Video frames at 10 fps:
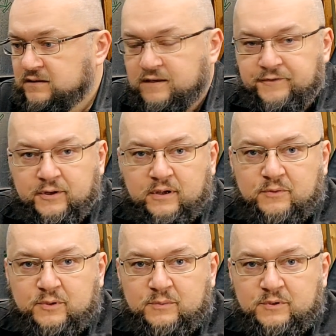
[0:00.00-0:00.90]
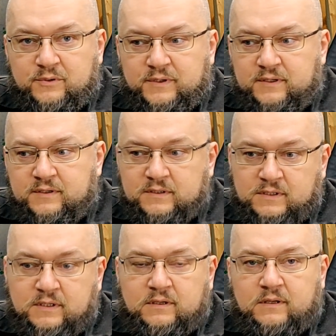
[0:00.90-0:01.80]
If you like what I'm doing,
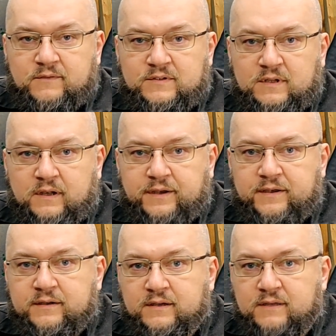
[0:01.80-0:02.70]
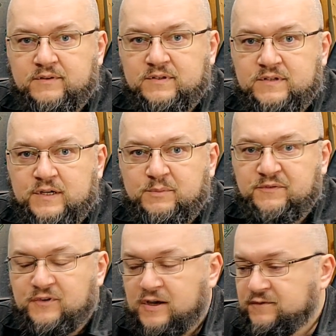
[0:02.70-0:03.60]
give us a like, give us a sub if
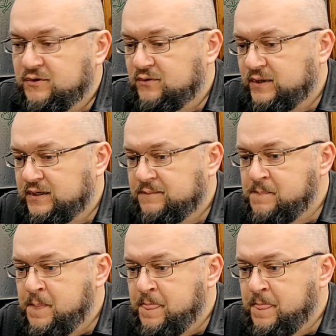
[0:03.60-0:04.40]
you haven't already,